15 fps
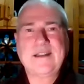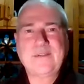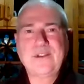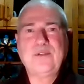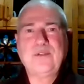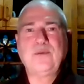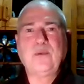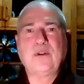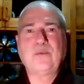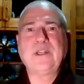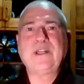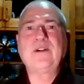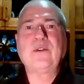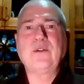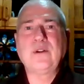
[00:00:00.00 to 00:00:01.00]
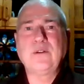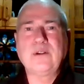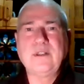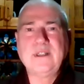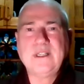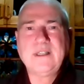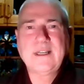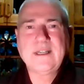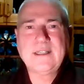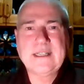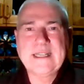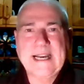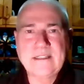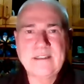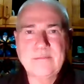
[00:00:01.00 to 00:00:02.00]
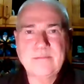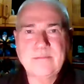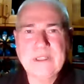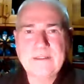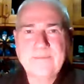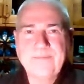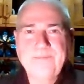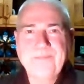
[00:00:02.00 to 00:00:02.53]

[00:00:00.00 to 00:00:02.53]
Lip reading: to what we call enlightenment.